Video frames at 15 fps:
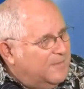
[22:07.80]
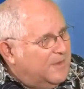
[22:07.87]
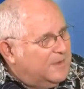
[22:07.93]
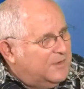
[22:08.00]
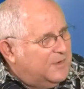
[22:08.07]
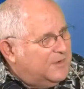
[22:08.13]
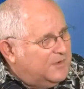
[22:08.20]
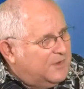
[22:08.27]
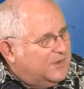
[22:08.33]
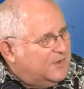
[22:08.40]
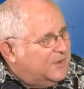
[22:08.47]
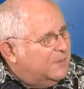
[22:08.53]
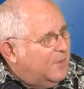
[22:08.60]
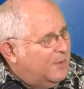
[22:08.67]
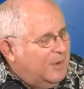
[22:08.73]
that this
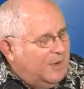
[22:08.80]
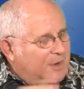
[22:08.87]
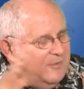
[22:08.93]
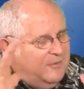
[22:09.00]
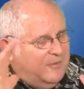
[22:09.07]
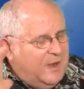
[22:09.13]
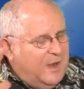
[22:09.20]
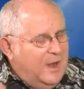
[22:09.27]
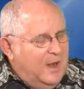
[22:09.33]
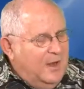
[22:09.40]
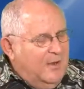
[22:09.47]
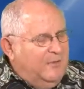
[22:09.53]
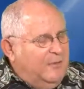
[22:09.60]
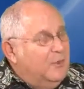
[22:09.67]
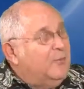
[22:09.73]
system, I mean, if
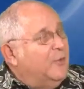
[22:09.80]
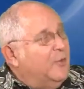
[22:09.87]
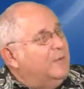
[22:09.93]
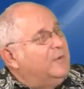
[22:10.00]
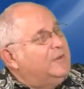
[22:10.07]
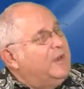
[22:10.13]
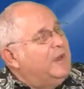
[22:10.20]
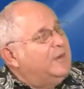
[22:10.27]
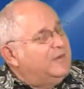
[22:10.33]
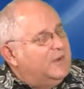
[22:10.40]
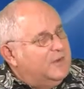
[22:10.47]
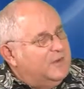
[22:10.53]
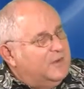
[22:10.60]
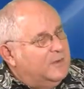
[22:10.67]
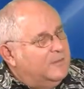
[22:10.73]
your photovoltaic
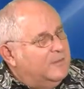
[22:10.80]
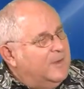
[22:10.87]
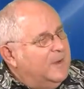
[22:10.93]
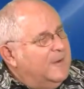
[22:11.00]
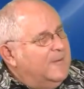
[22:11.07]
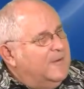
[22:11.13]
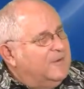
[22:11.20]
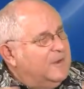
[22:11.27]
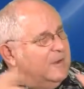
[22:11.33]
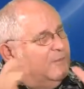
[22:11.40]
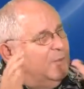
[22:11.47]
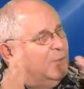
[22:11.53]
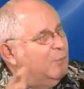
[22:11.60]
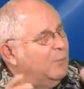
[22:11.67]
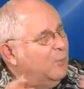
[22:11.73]
system is
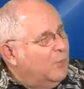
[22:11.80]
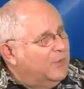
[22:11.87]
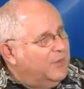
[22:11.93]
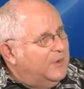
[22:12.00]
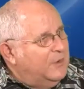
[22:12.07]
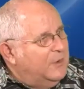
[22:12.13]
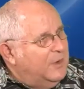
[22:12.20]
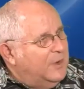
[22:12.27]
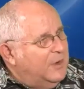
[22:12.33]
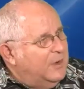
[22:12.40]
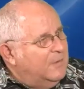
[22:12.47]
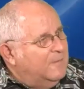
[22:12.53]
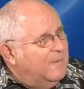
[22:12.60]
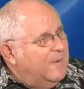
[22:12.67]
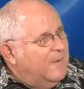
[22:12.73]
giving you more than you
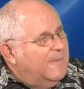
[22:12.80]
need,